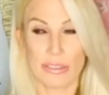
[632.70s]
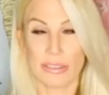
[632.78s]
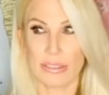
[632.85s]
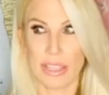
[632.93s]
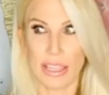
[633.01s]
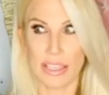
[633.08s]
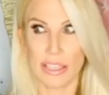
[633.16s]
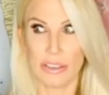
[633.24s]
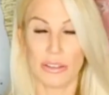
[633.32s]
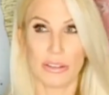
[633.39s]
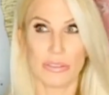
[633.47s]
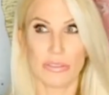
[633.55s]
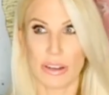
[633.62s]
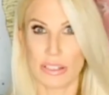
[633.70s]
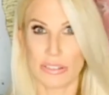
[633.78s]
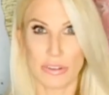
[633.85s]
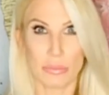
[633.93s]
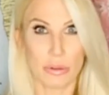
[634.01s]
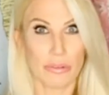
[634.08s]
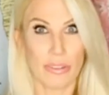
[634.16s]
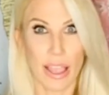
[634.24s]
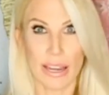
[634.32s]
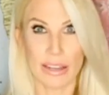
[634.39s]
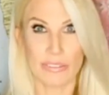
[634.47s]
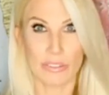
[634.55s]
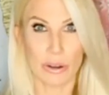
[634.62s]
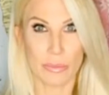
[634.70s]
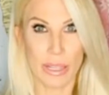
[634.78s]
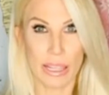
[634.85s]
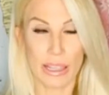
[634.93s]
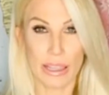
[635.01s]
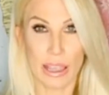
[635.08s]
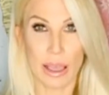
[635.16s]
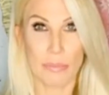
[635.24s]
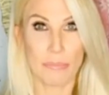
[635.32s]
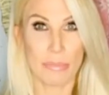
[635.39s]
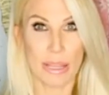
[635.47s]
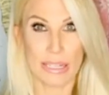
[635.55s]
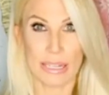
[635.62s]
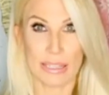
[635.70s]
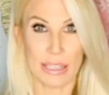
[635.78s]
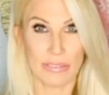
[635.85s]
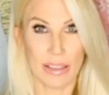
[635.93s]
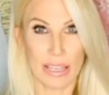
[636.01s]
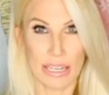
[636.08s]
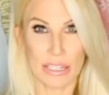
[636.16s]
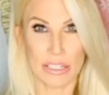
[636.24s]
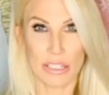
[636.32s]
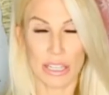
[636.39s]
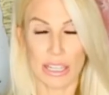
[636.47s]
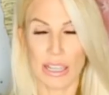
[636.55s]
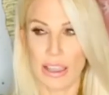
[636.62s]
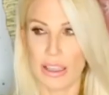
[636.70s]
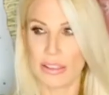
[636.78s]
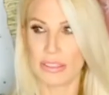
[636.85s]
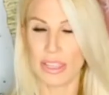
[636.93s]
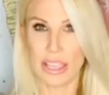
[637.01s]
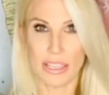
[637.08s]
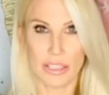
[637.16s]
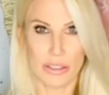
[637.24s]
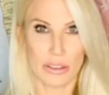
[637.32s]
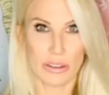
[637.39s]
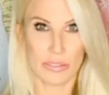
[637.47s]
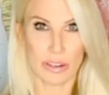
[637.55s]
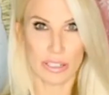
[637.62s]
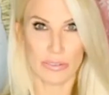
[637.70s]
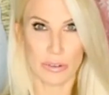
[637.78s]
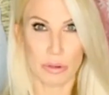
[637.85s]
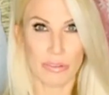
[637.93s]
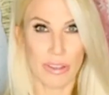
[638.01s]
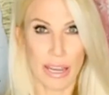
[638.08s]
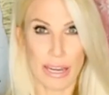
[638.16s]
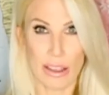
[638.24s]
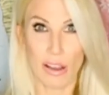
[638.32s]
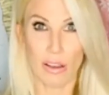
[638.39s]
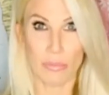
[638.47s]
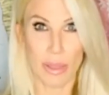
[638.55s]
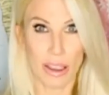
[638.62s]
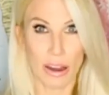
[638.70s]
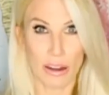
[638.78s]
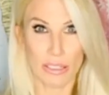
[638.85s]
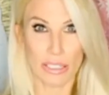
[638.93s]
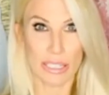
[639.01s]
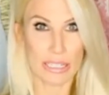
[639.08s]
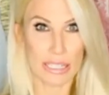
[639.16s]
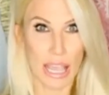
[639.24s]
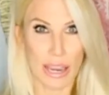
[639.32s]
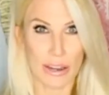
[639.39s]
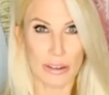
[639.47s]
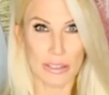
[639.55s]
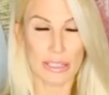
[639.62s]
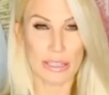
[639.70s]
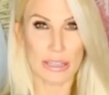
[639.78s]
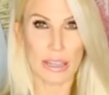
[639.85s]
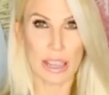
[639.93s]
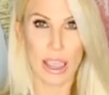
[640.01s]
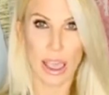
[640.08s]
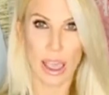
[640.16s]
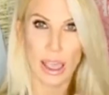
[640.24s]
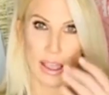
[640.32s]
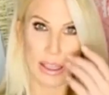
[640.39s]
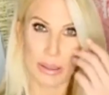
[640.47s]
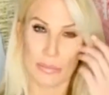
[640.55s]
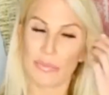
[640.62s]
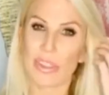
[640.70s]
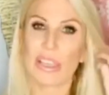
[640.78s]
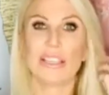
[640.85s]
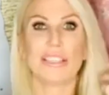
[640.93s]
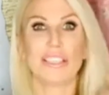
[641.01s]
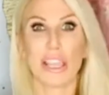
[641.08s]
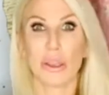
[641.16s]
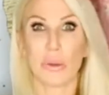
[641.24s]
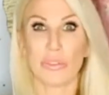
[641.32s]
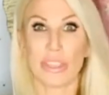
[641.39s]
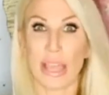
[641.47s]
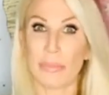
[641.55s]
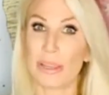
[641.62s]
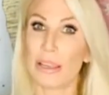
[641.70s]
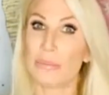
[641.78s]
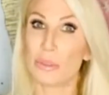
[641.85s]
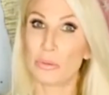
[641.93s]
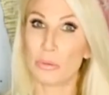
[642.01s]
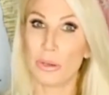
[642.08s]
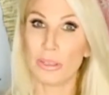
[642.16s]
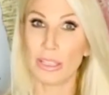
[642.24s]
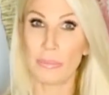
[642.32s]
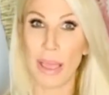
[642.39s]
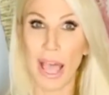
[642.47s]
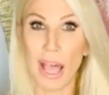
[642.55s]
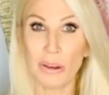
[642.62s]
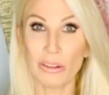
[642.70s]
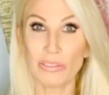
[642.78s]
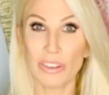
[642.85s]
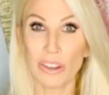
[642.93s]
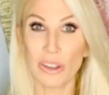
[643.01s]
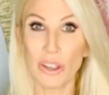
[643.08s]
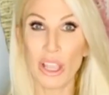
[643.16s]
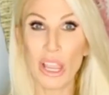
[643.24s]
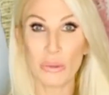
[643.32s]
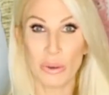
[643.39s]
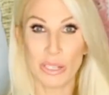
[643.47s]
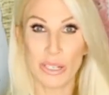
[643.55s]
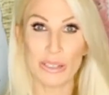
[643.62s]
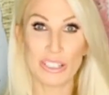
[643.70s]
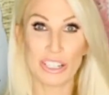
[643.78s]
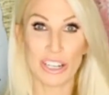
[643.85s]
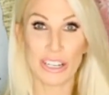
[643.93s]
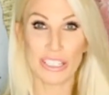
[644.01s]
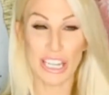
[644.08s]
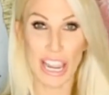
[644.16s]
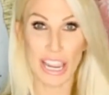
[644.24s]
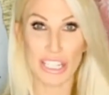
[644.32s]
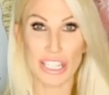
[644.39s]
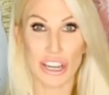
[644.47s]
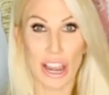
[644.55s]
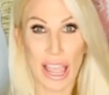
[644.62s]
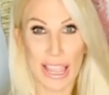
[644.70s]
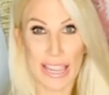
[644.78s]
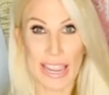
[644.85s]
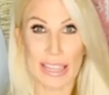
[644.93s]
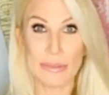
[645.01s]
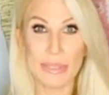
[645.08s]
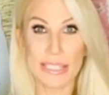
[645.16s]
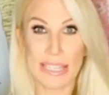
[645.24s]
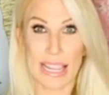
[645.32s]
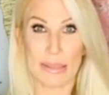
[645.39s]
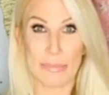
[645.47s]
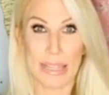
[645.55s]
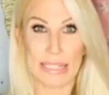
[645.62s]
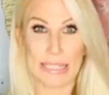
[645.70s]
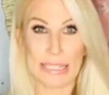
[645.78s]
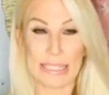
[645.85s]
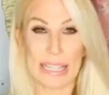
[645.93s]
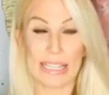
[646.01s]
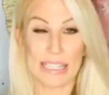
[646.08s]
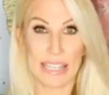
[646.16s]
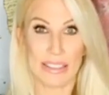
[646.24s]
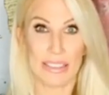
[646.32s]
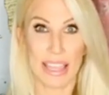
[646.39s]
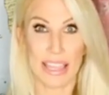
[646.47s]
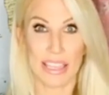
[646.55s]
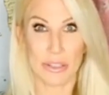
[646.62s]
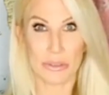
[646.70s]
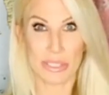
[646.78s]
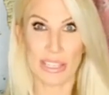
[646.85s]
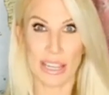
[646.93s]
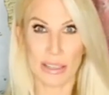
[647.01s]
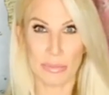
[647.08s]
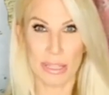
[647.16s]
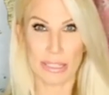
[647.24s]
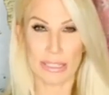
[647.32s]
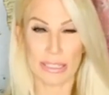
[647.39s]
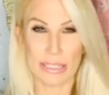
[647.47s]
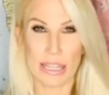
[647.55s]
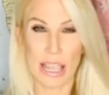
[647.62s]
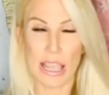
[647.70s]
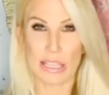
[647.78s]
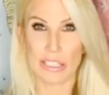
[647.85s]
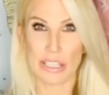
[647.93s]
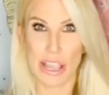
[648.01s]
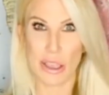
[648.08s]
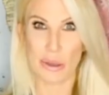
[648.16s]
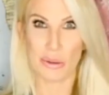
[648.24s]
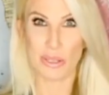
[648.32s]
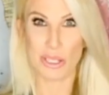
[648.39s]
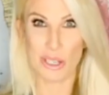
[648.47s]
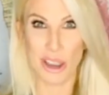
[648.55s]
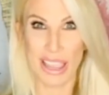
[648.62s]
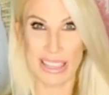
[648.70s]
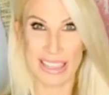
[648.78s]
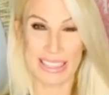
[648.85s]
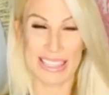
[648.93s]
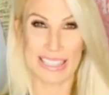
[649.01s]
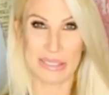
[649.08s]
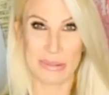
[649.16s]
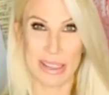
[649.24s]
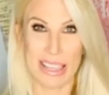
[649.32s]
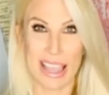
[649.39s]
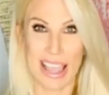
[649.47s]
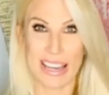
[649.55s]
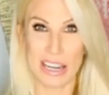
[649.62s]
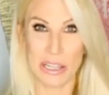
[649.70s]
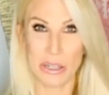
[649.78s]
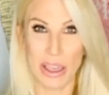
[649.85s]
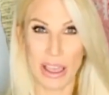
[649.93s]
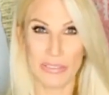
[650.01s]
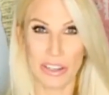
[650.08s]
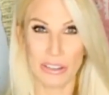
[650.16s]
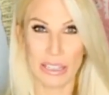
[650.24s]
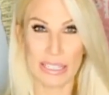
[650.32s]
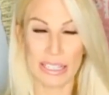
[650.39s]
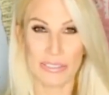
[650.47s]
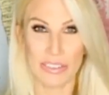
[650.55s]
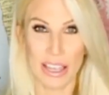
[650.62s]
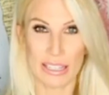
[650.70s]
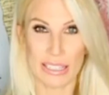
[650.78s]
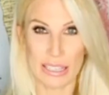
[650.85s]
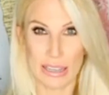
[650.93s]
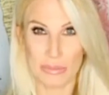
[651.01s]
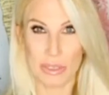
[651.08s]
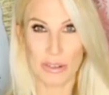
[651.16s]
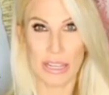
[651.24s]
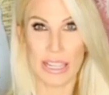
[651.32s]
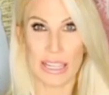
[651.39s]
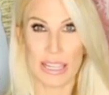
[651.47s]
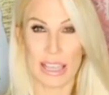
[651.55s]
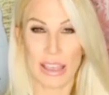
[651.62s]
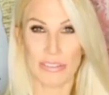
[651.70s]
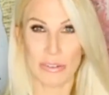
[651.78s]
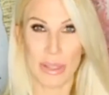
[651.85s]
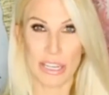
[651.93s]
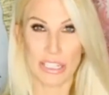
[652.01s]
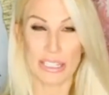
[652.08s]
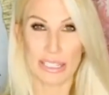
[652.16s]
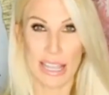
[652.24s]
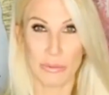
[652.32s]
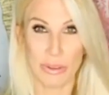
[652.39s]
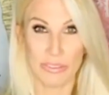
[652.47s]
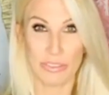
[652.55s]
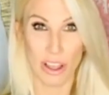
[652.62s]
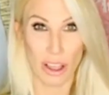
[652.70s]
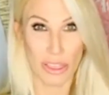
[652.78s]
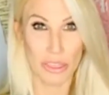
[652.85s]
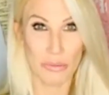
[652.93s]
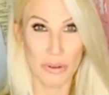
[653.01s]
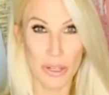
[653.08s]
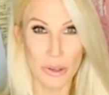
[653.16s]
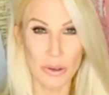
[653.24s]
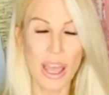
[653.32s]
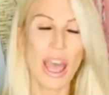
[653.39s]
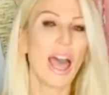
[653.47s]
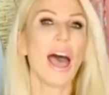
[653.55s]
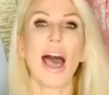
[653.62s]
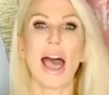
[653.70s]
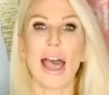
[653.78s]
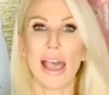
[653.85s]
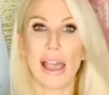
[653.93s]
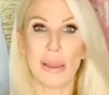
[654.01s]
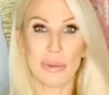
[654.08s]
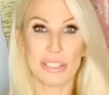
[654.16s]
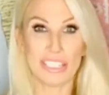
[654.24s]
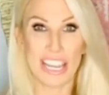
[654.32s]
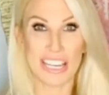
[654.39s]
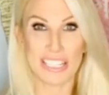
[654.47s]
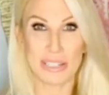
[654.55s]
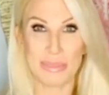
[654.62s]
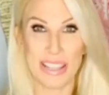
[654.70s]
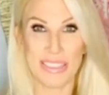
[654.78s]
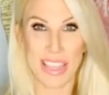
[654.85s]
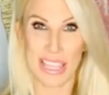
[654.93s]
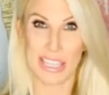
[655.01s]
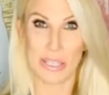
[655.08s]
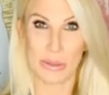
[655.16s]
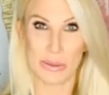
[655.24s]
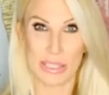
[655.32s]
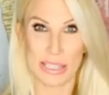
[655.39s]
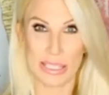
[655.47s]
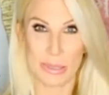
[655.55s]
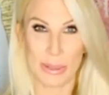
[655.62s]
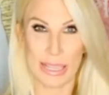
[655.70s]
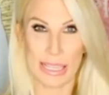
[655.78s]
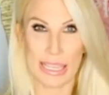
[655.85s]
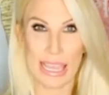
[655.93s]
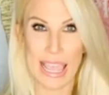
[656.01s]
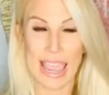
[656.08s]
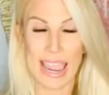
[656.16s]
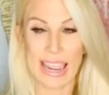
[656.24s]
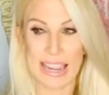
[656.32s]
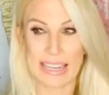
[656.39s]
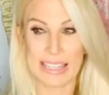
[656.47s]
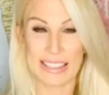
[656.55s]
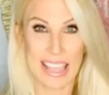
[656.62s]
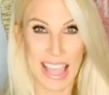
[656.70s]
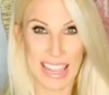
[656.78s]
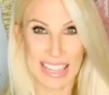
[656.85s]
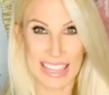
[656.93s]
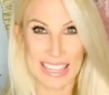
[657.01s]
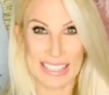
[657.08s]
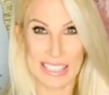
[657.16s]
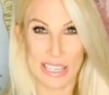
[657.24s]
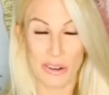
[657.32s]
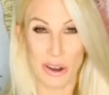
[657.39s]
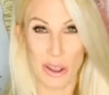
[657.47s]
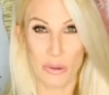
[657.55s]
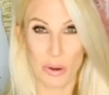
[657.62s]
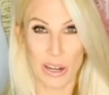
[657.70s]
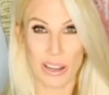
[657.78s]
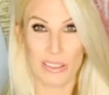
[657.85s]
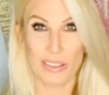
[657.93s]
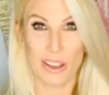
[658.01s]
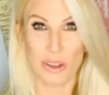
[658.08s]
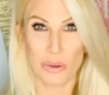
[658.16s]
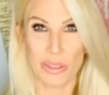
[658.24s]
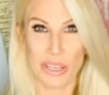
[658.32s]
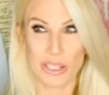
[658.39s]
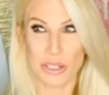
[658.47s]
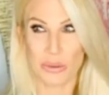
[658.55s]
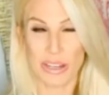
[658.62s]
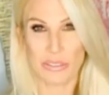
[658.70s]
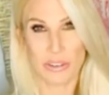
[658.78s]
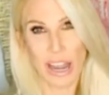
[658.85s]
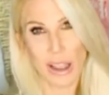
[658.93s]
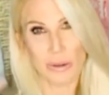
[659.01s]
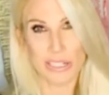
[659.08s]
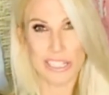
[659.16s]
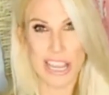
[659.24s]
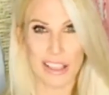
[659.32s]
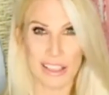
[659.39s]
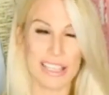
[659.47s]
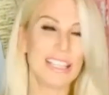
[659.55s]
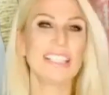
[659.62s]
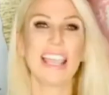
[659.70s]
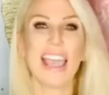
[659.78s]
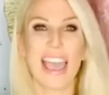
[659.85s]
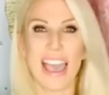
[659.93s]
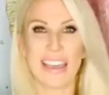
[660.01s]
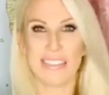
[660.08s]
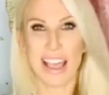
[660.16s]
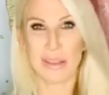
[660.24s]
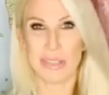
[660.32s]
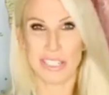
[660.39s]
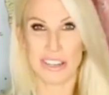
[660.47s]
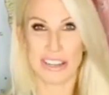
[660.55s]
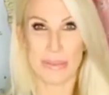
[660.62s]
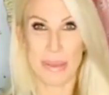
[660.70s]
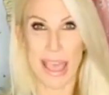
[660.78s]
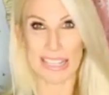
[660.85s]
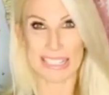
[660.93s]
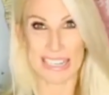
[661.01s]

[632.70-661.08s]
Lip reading: thank you, universe, for providing for me abundantly financially. Thank you, universe, for providing all my heart's desires. So that becomes really powerful when you change your I am statements to thank you statements. So try it this week. I know you have your list of custom, unique affirmations that we've gone through. Change them to thank yous this week. And that is your homework along with your 24-hour challenge of how much you're in the past